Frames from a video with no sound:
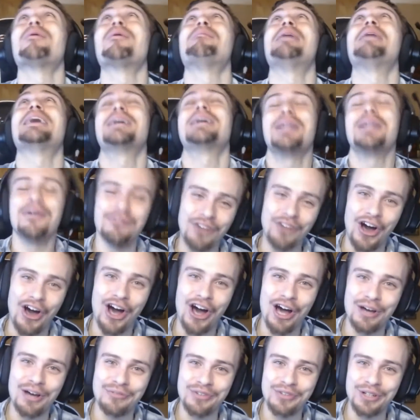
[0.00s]
We're making a
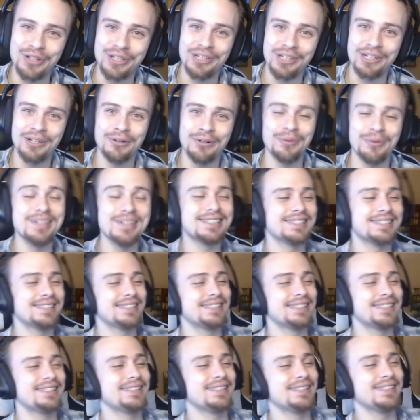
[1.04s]
VOD video.
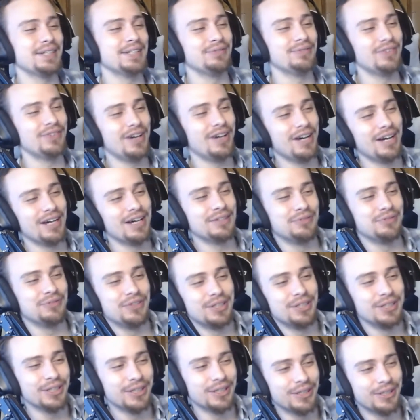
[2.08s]
It's a VOD
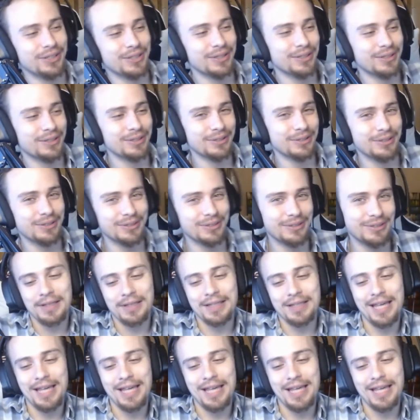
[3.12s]
video.